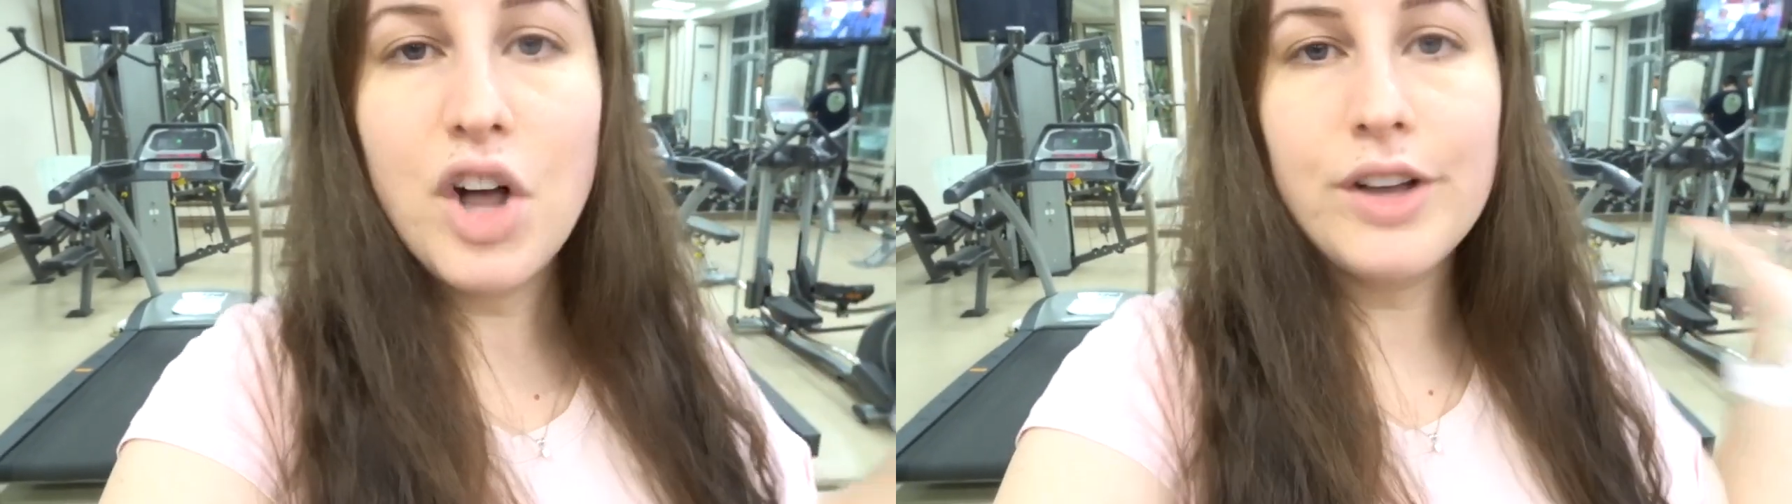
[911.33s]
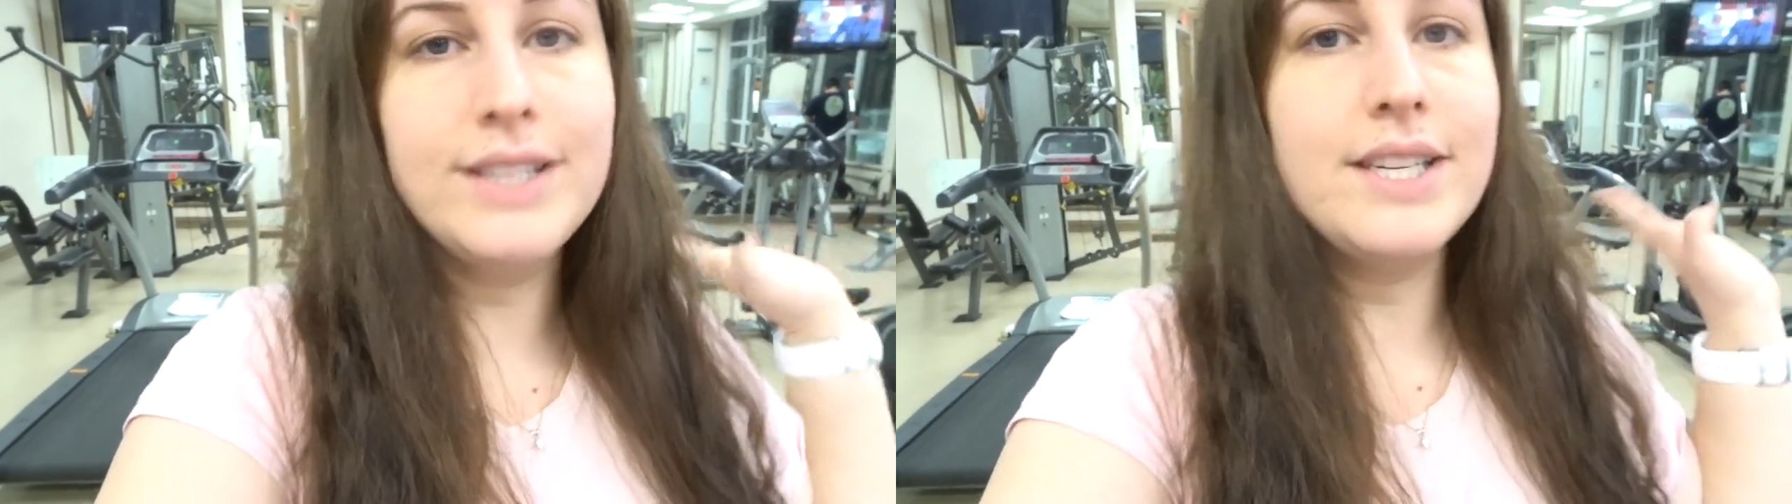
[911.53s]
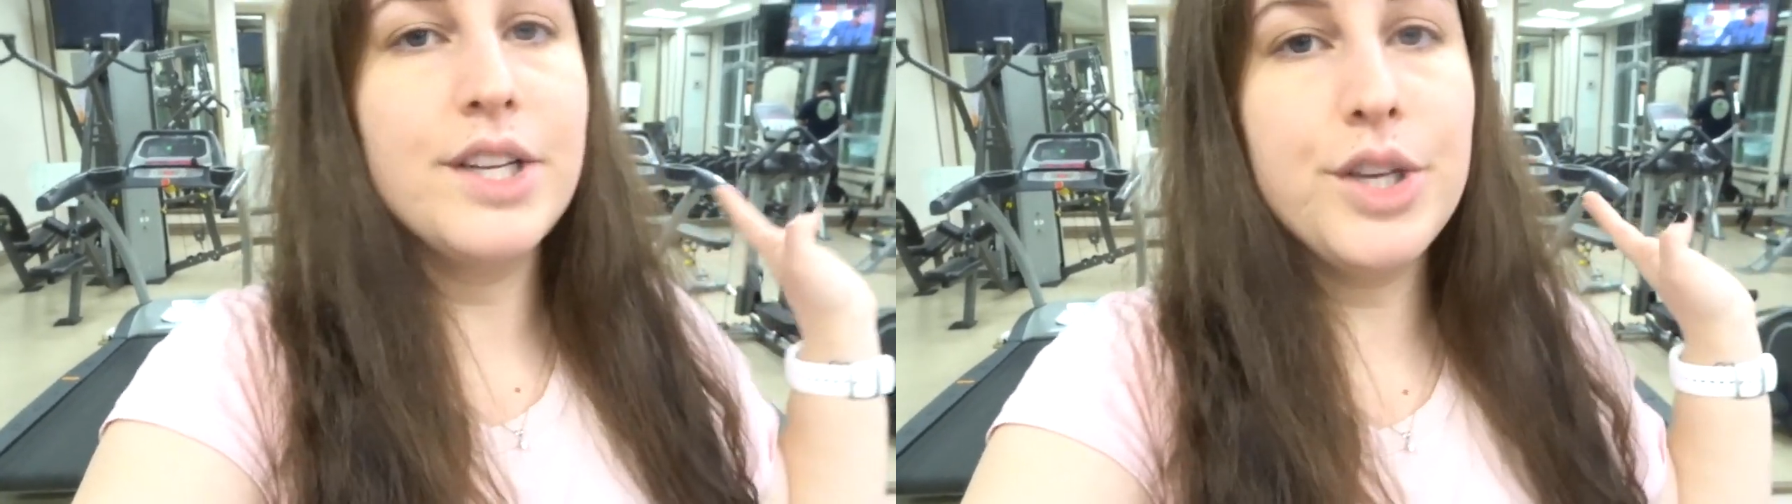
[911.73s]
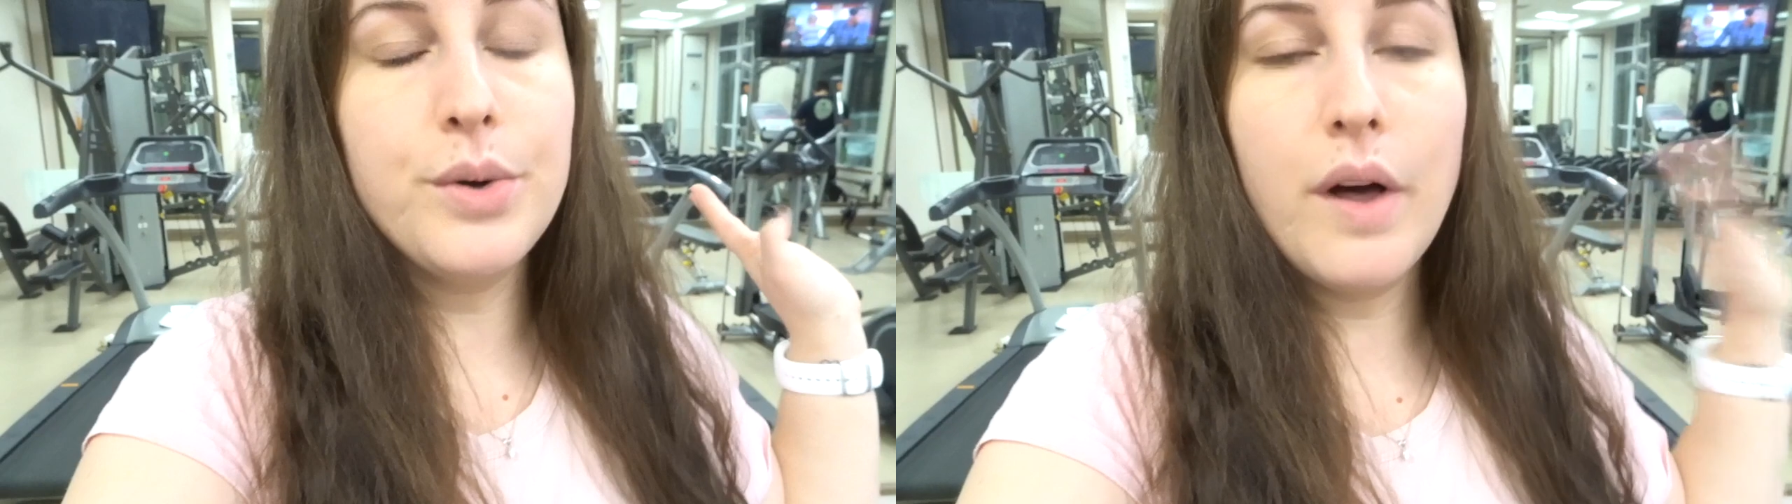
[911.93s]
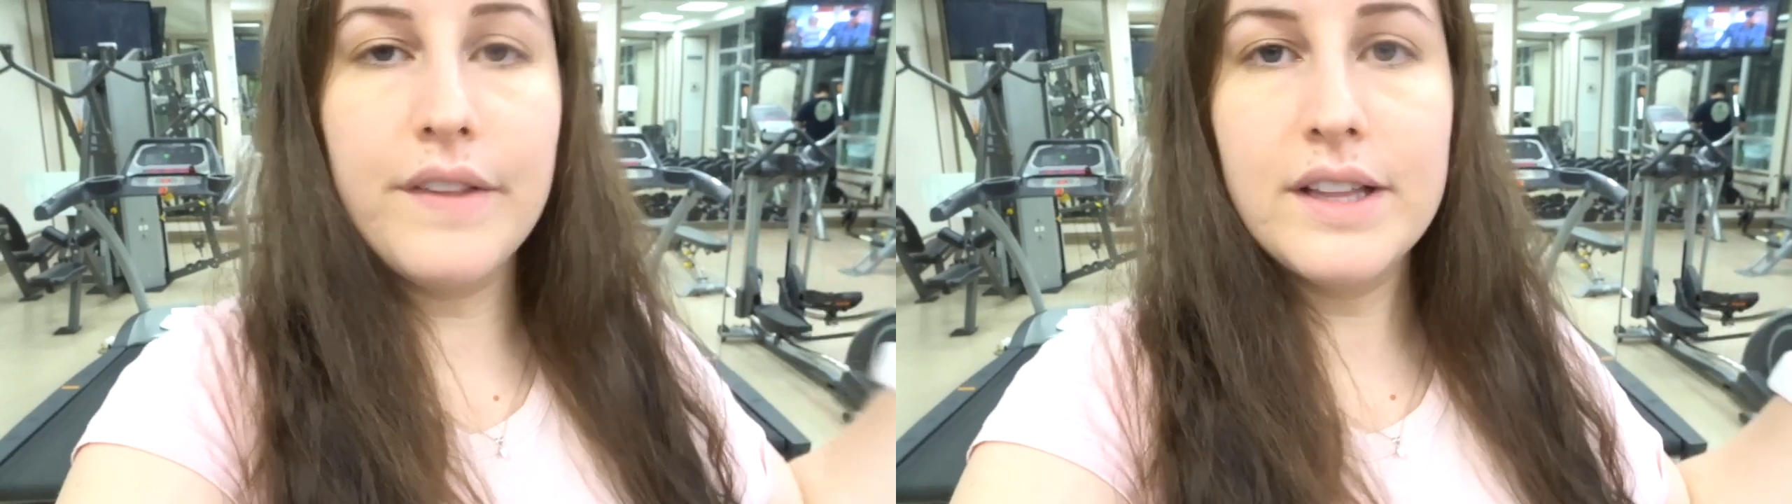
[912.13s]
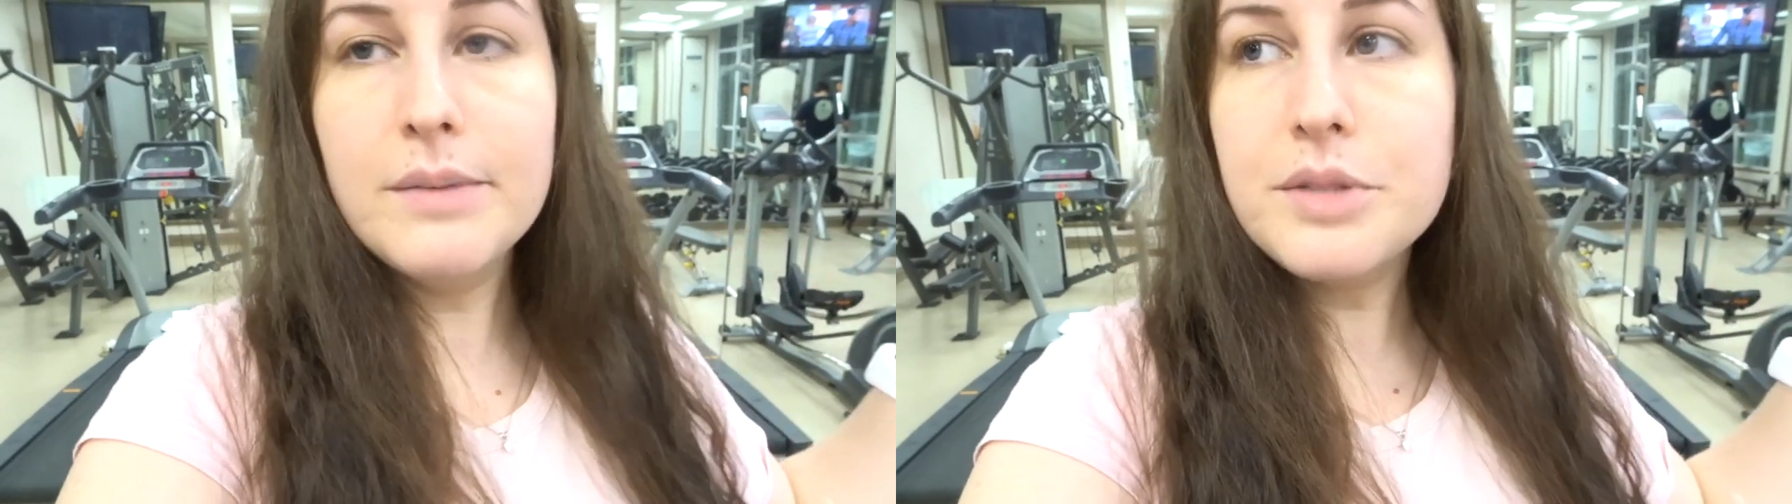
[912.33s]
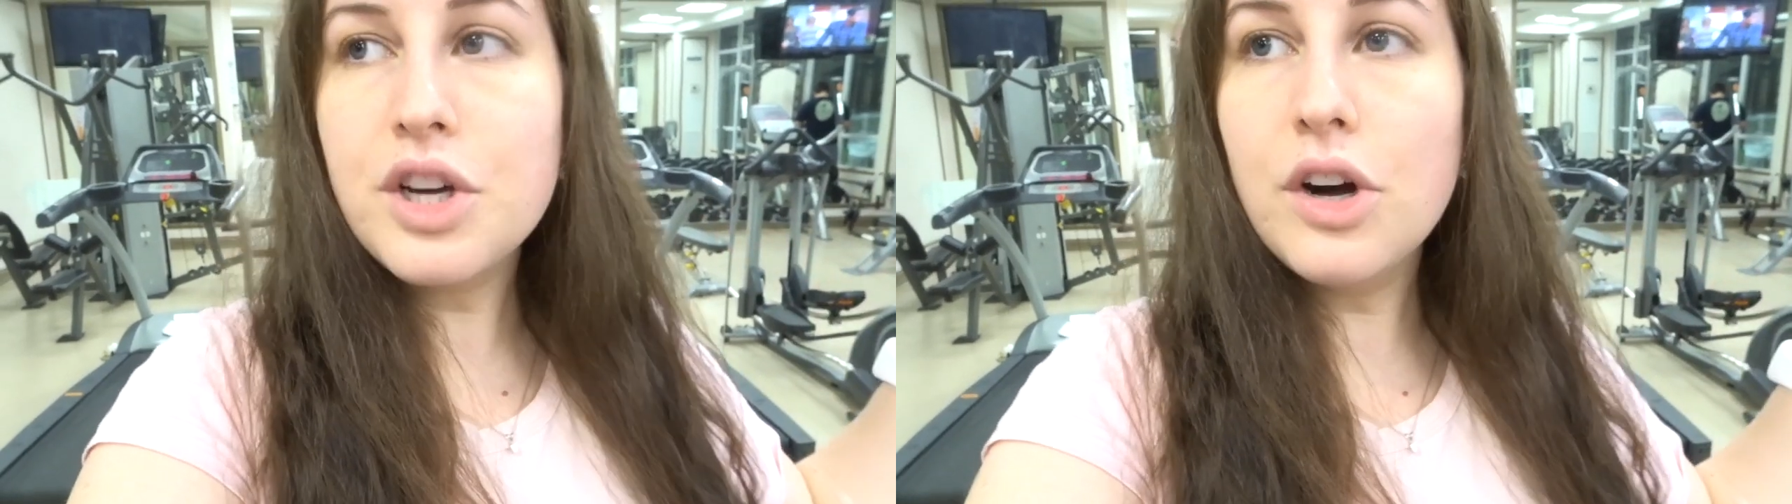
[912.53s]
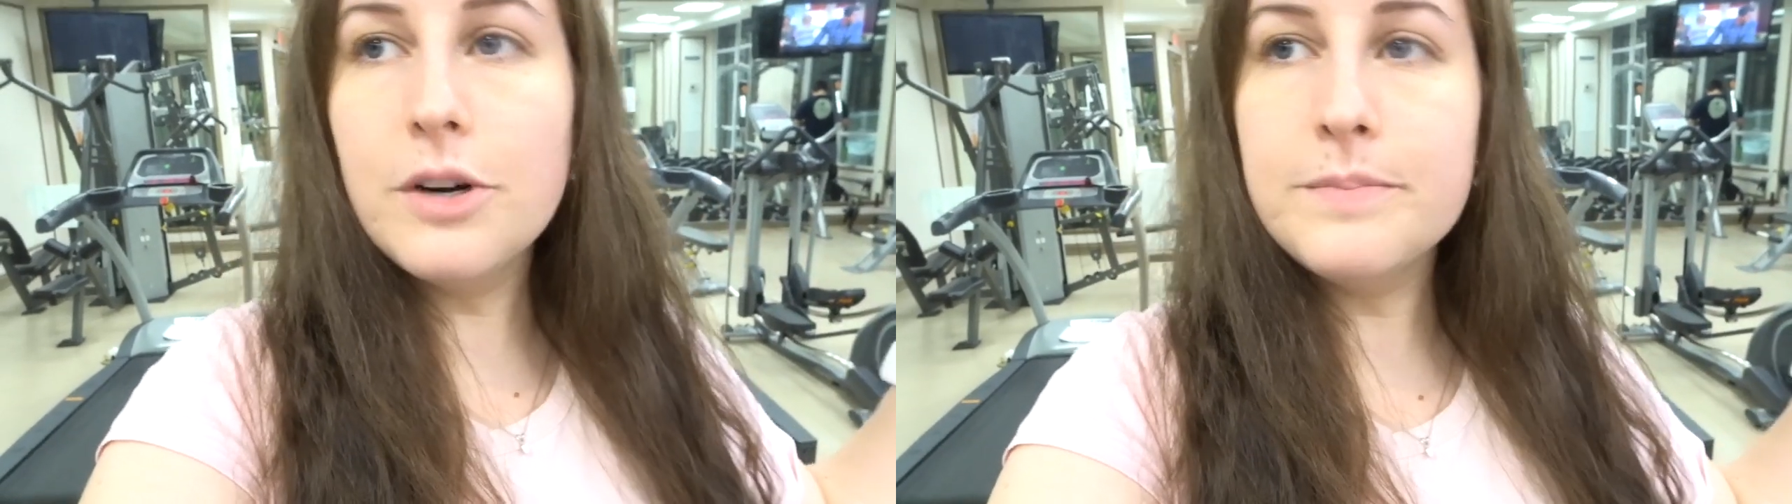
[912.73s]
I'll continue on the
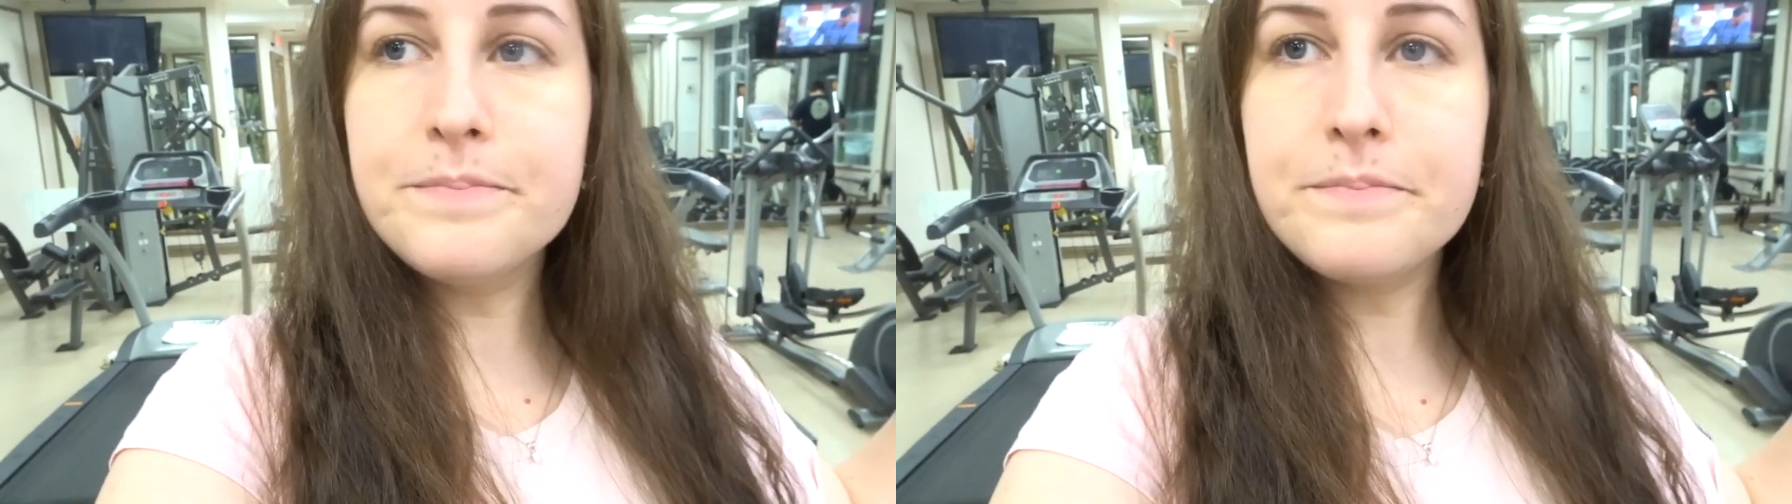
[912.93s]
elliptical.